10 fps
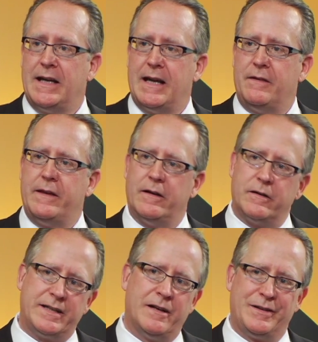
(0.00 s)
And
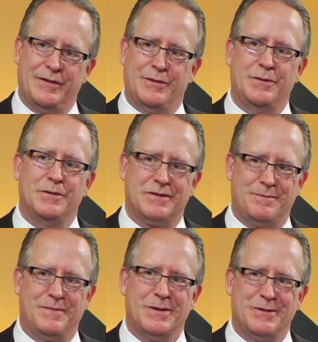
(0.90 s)
they're telling you who's
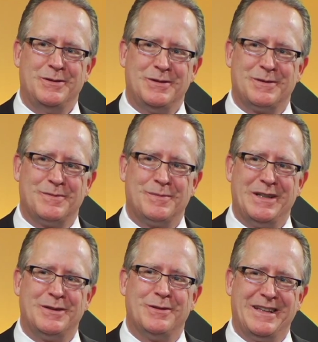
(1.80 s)

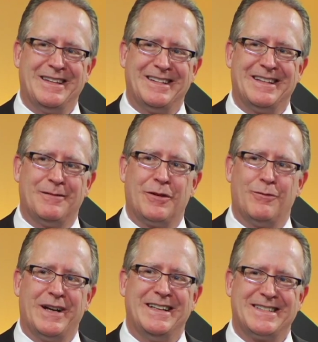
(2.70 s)
been doing the
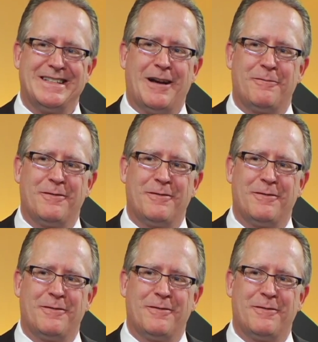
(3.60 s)
right stuff.